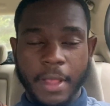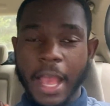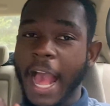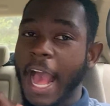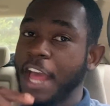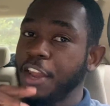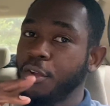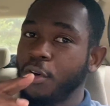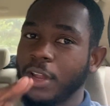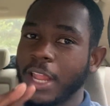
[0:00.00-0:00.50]

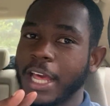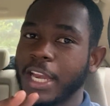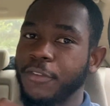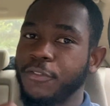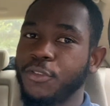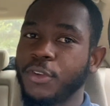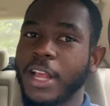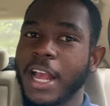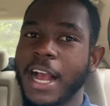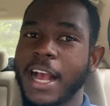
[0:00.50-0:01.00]
I know a lot of
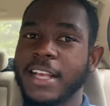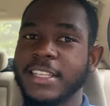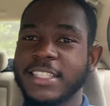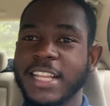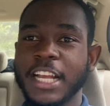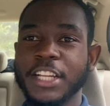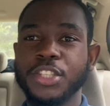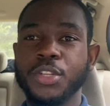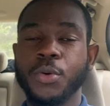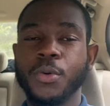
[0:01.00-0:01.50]
you guys
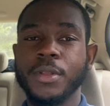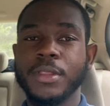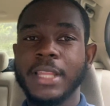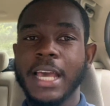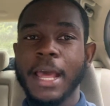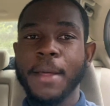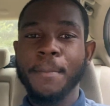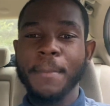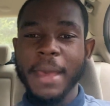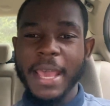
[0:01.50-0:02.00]
like doing
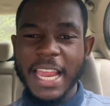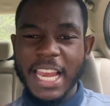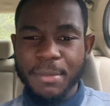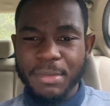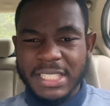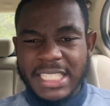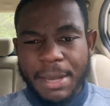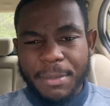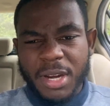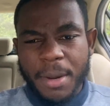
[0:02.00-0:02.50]
that. Man, let
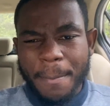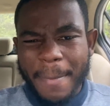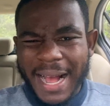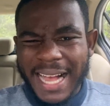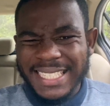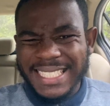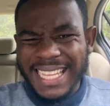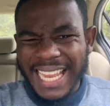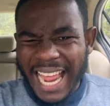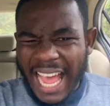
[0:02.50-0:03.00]
me see how many
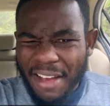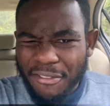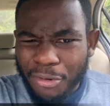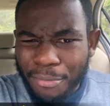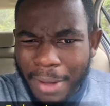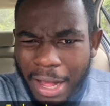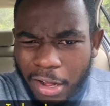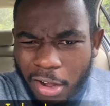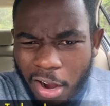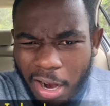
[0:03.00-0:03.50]
miles that I have on
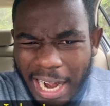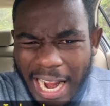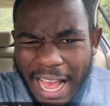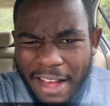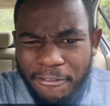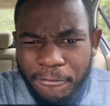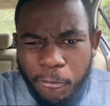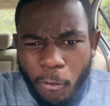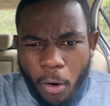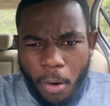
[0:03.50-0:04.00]
my car. I
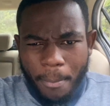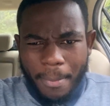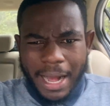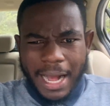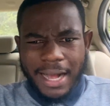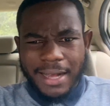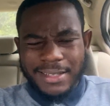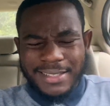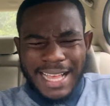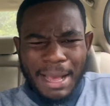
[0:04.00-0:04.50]
have 4
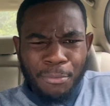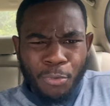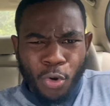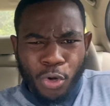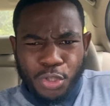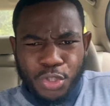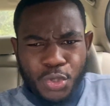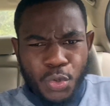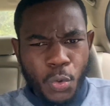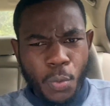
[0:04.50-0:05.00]
miles. I'm
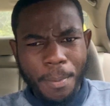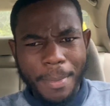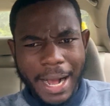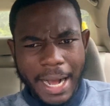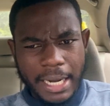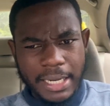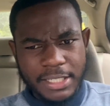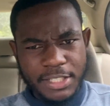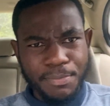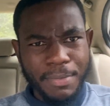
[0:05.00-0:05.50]
going 2
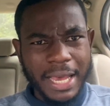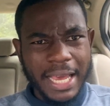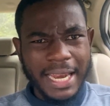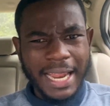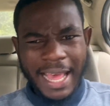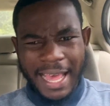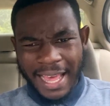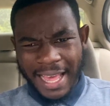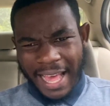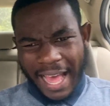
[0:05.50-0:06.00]
miles, man.
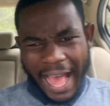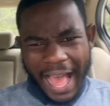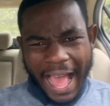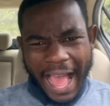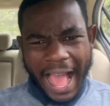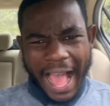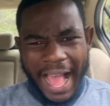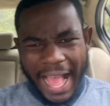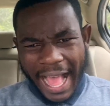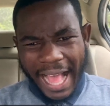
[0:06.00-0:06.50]

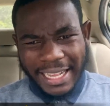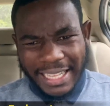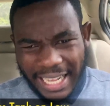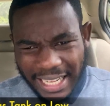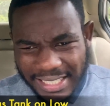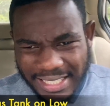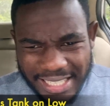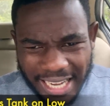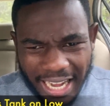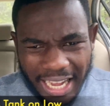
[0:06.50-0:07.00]
I
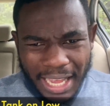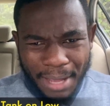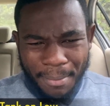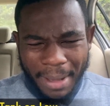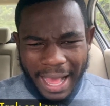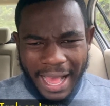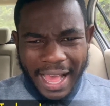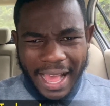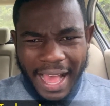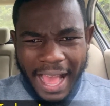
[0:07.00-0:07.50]
got time.
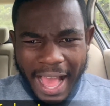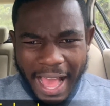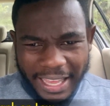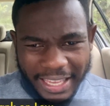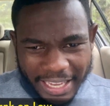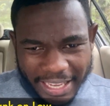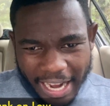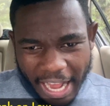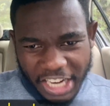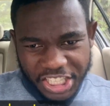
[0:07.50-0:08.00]
I
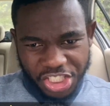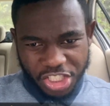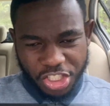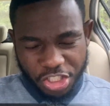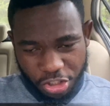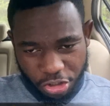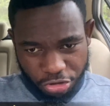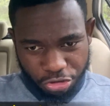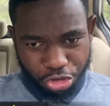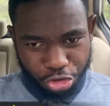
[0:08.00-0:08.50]
can
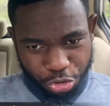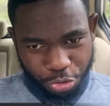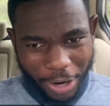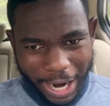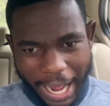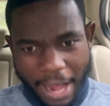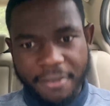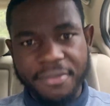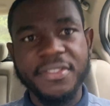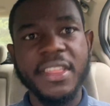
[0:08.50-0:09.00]
actually
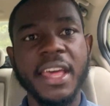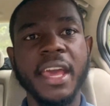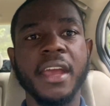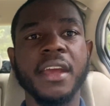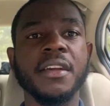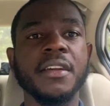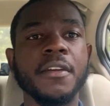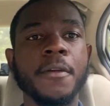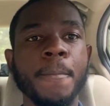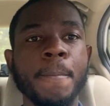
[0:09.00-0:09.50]
drive there.
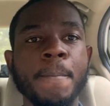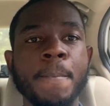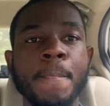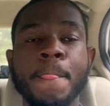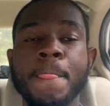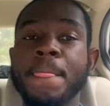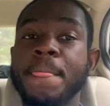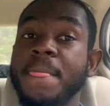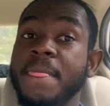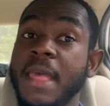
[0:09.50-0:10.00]

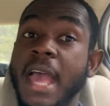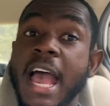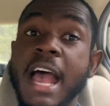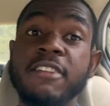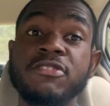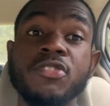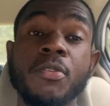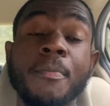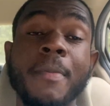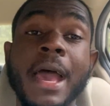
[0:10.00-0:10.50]
I have
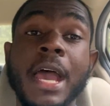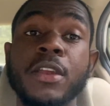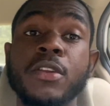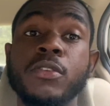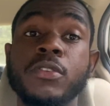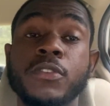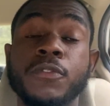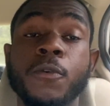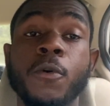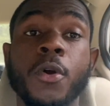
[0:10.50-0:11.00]
some bad
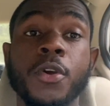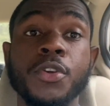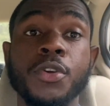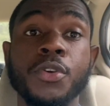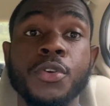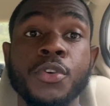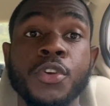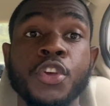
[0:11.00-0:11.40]
news for you.